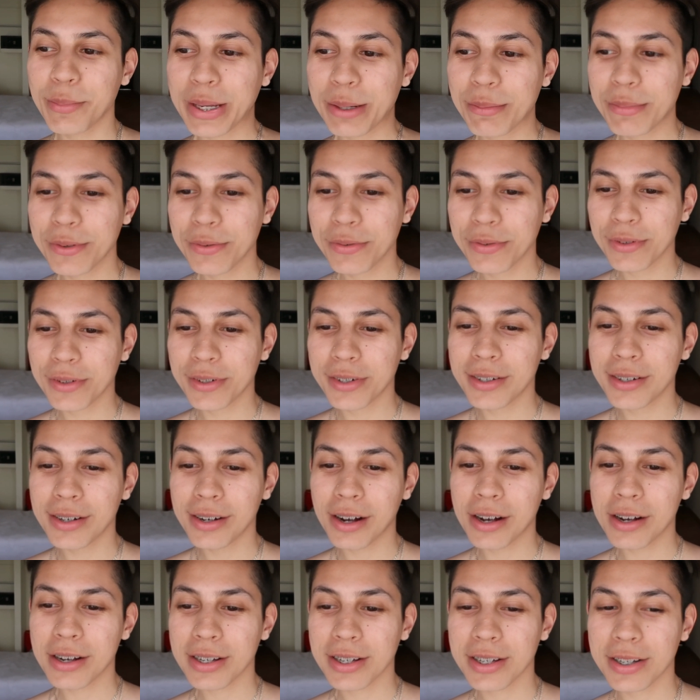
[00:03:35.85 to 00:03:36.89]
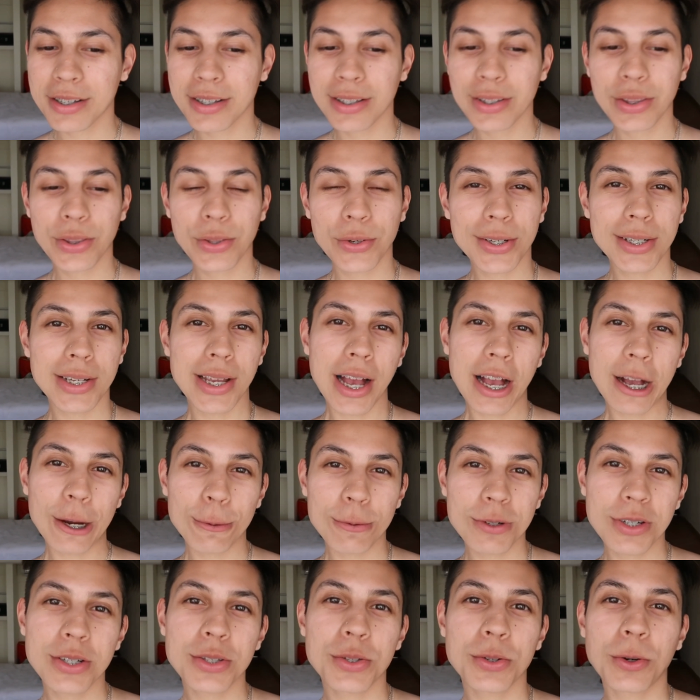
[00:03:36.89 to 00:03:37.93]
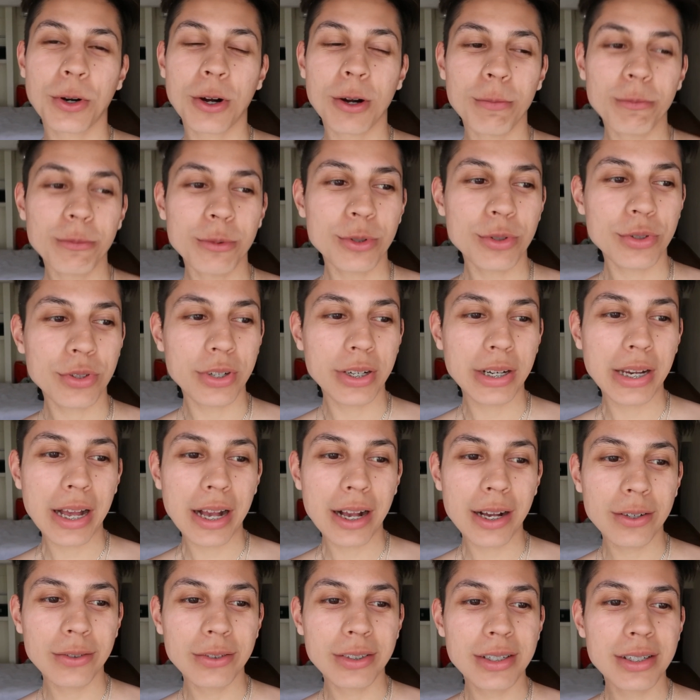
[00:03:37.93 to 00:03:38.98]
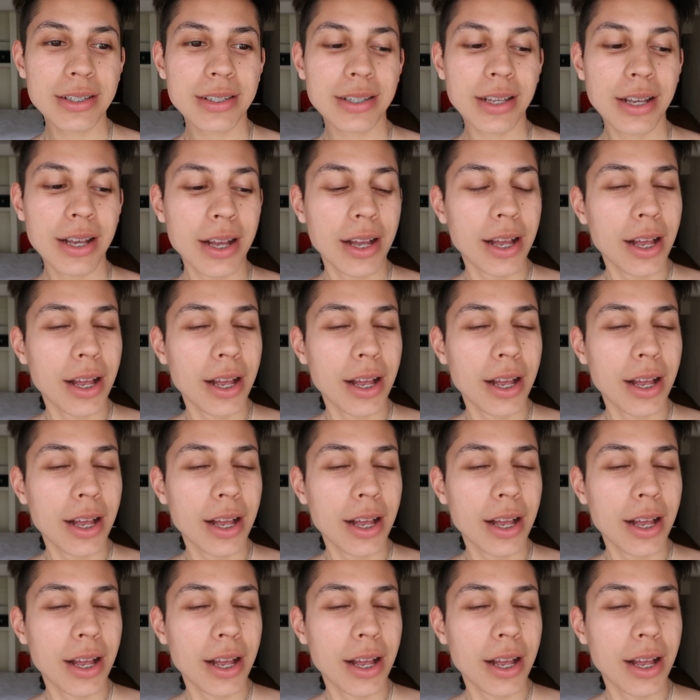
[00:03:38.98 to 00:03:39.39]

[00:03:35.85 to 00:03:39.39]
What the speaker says: maybe for a good 3 hours or almost 3 hours.